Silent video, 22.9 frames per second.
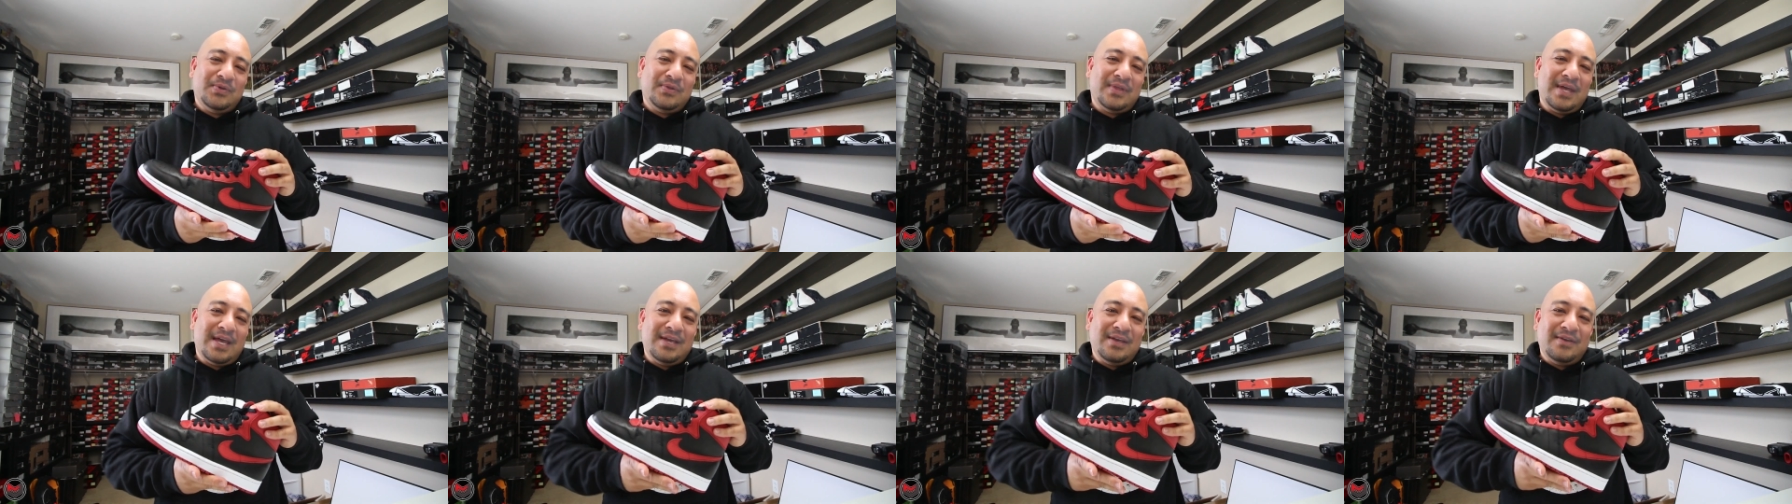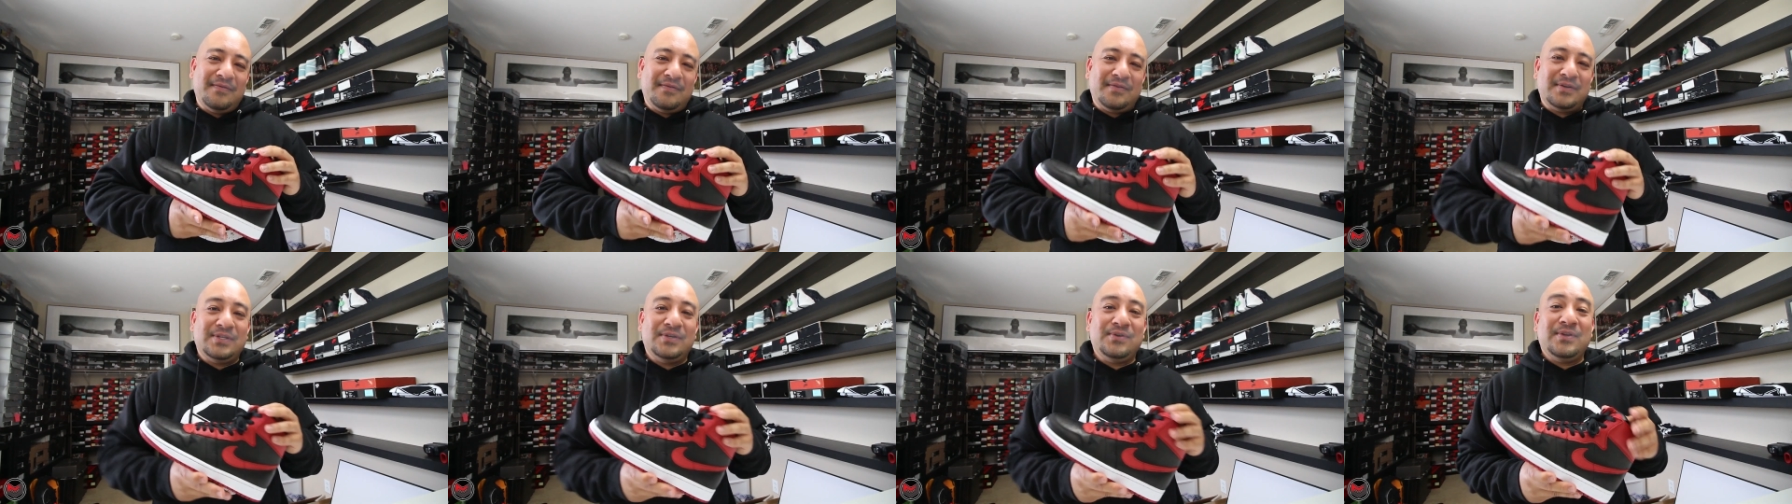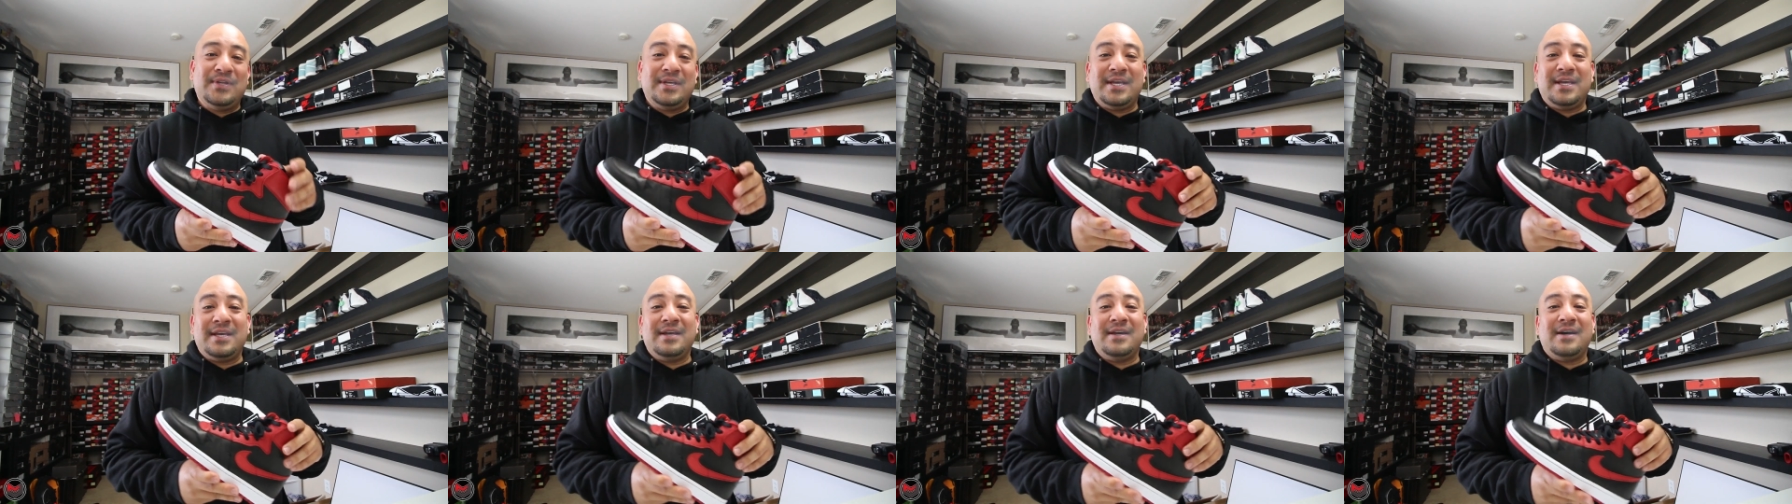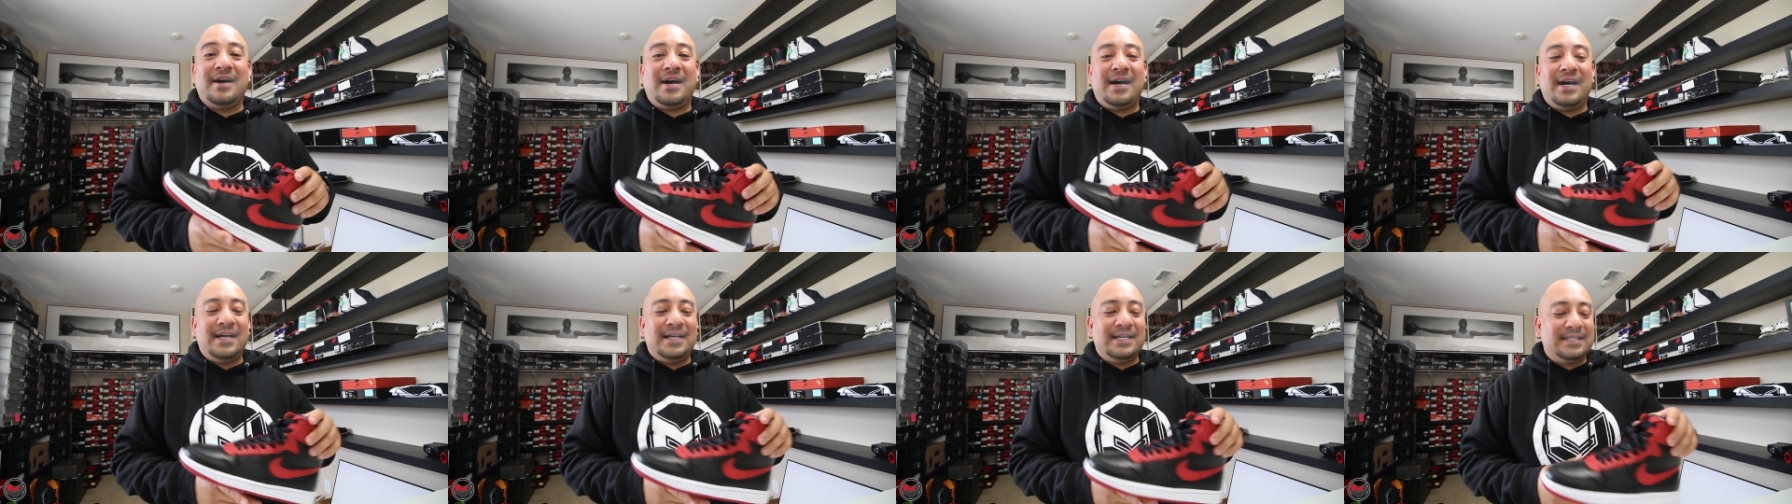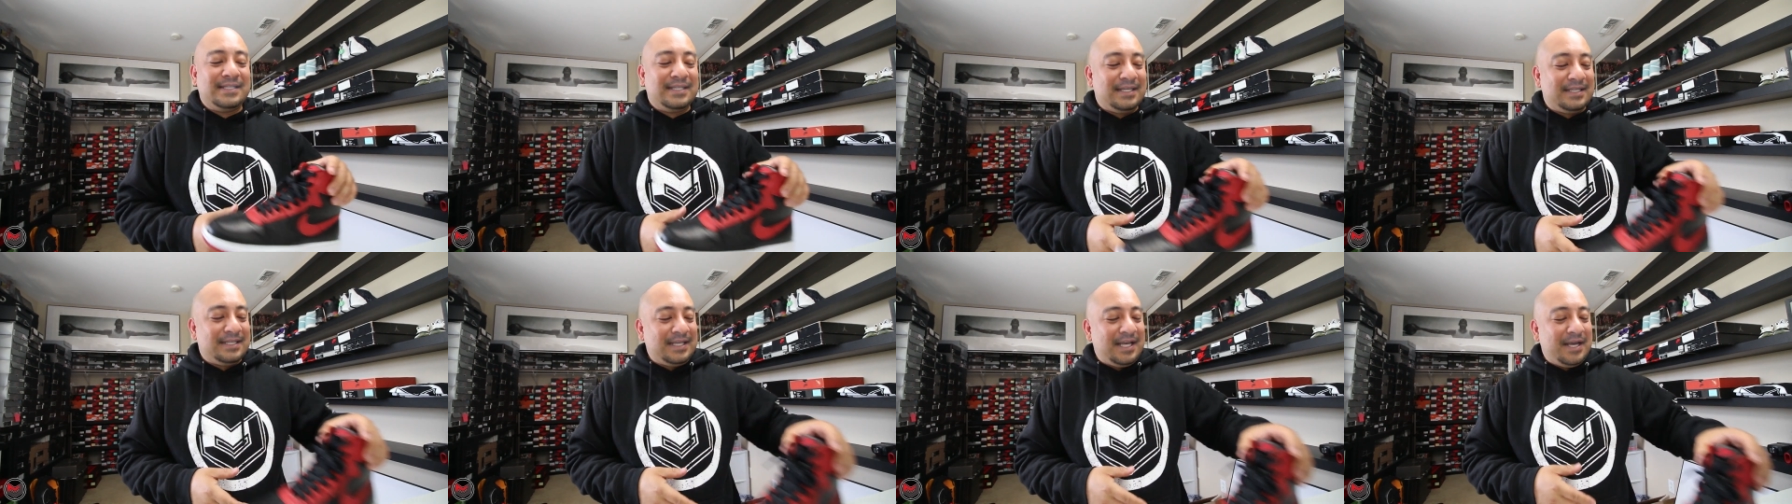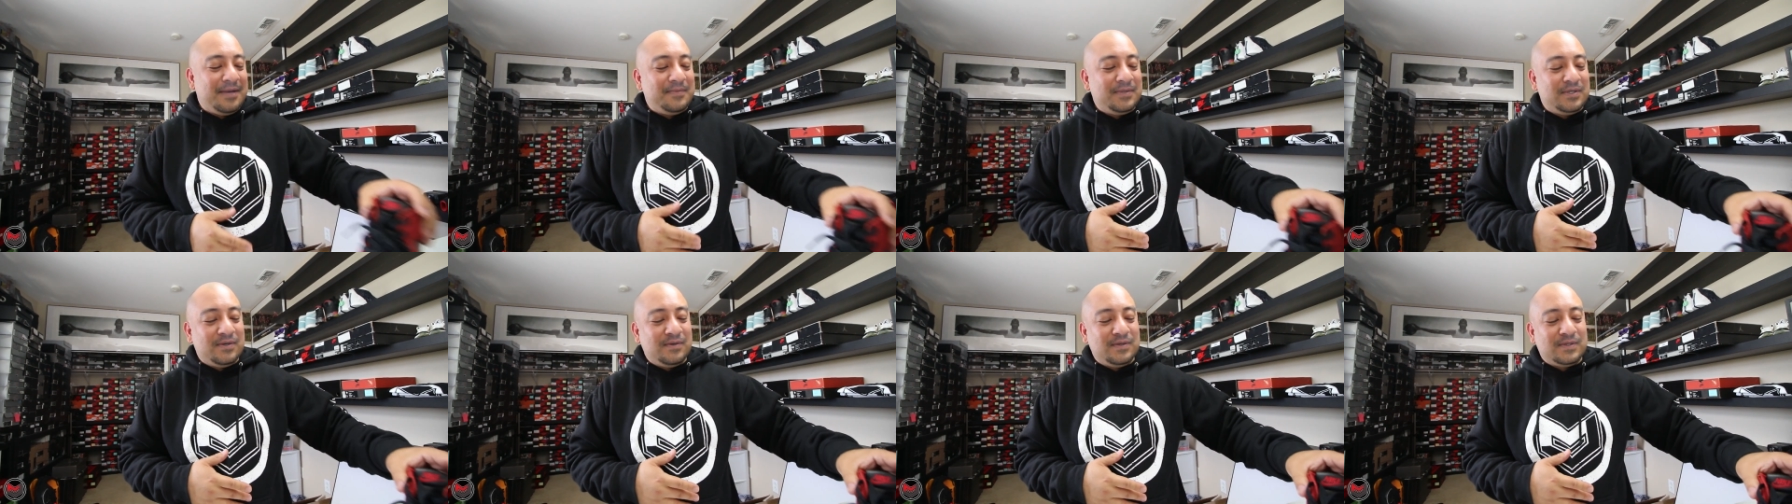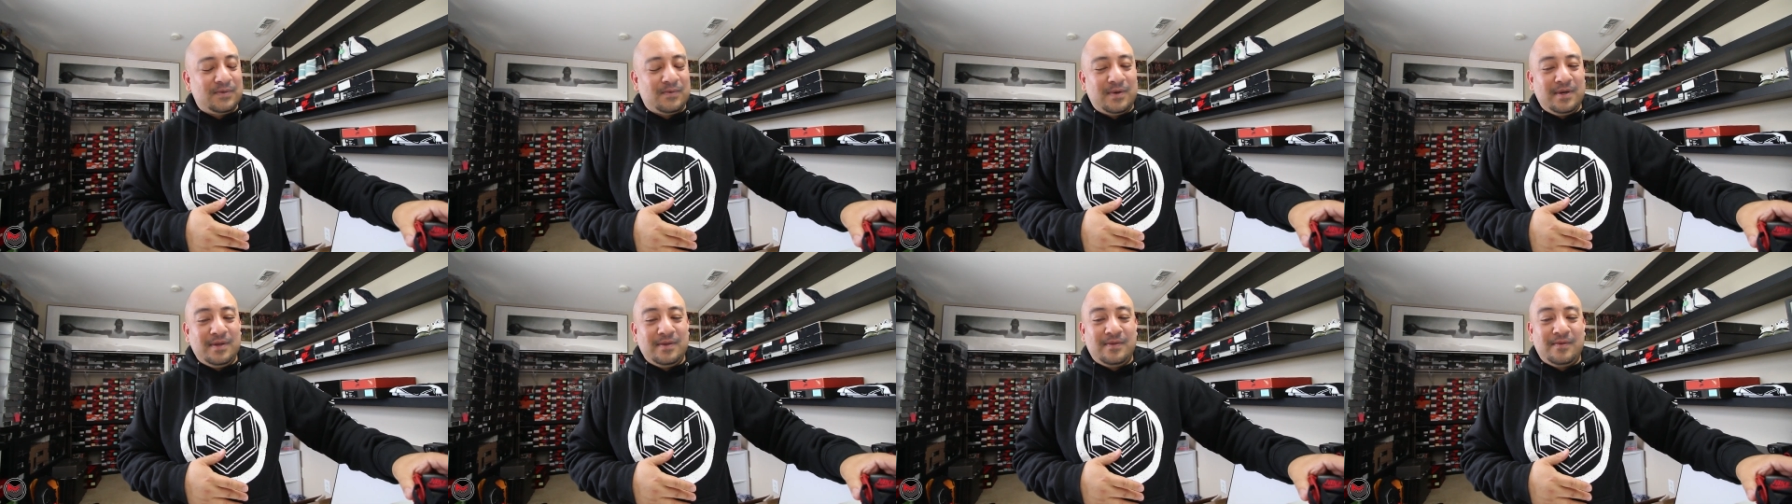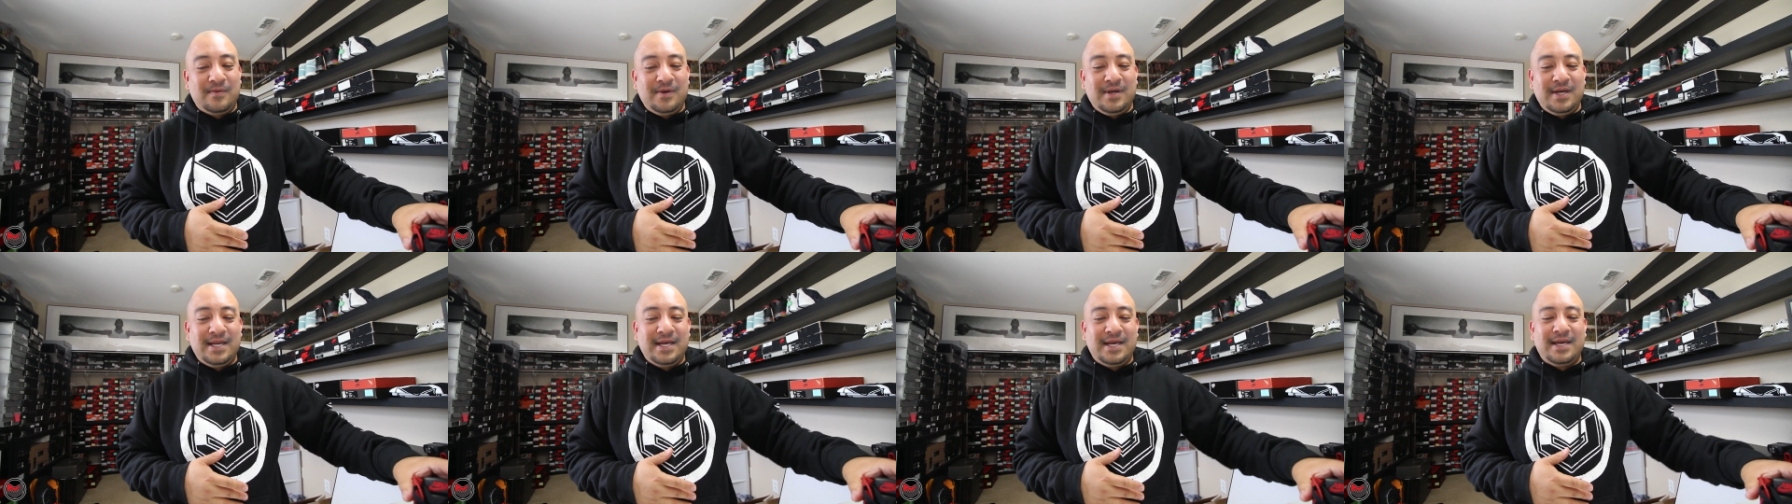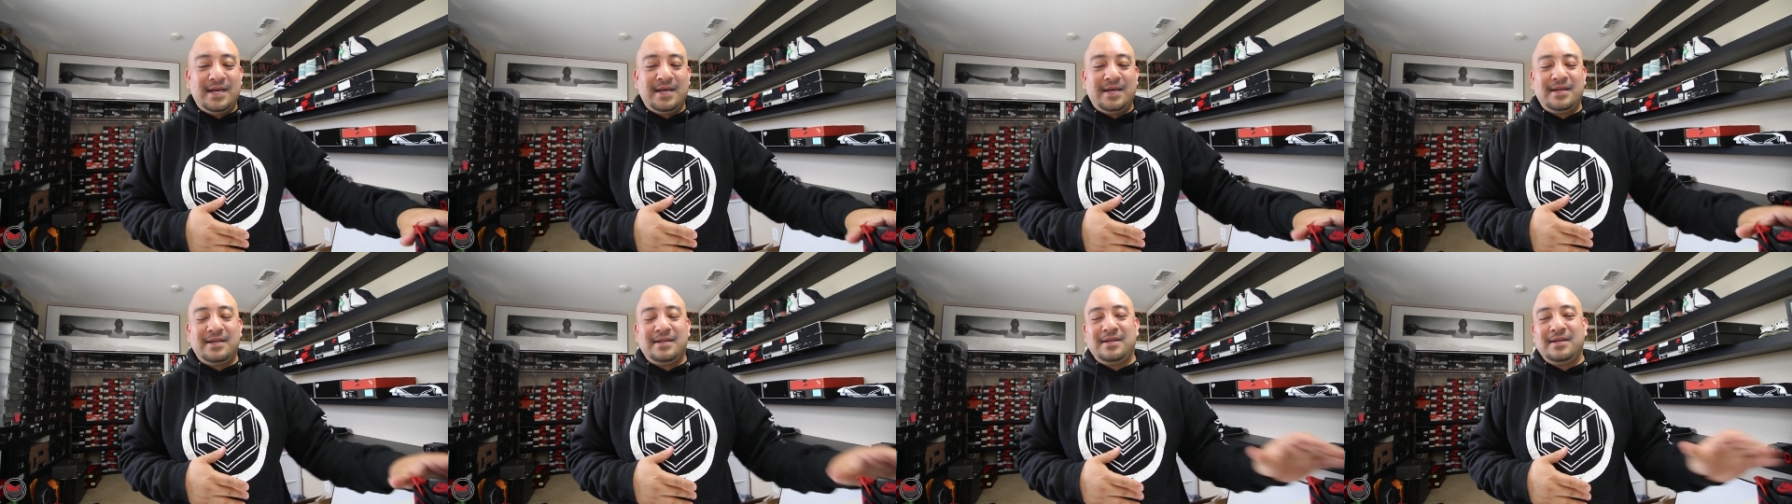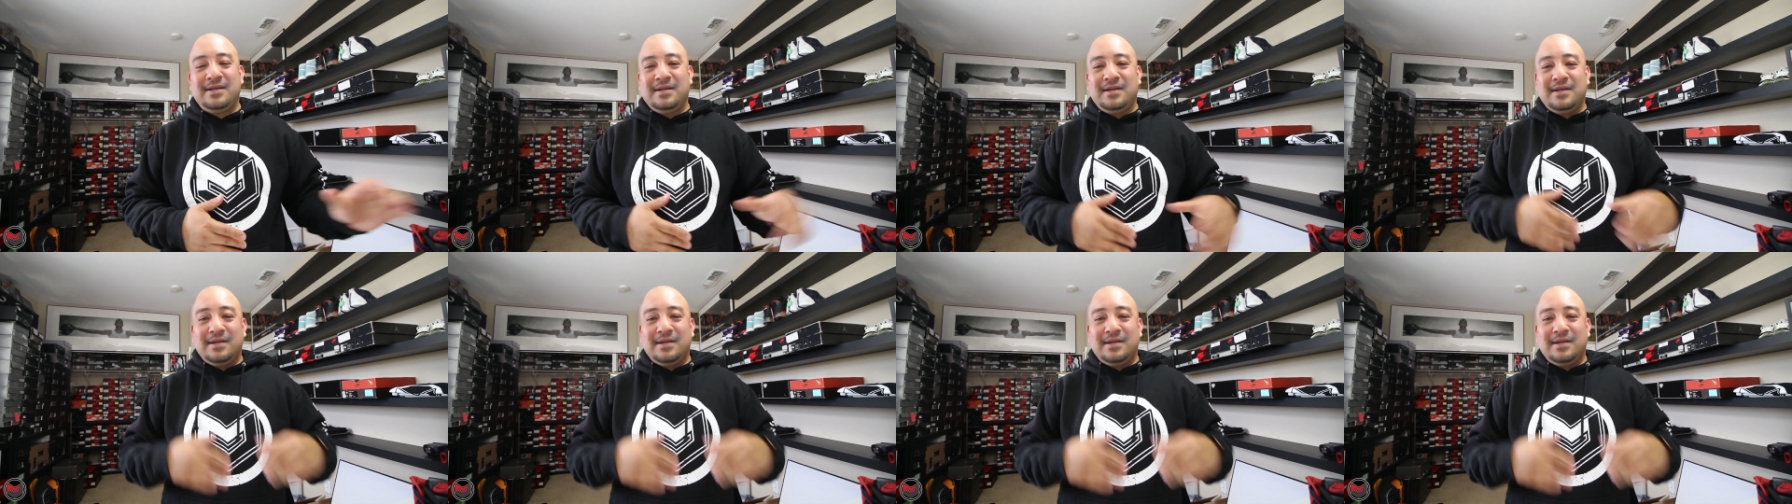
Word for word: Thank you for tuning in, guys. It's M J O twenty-three Dan.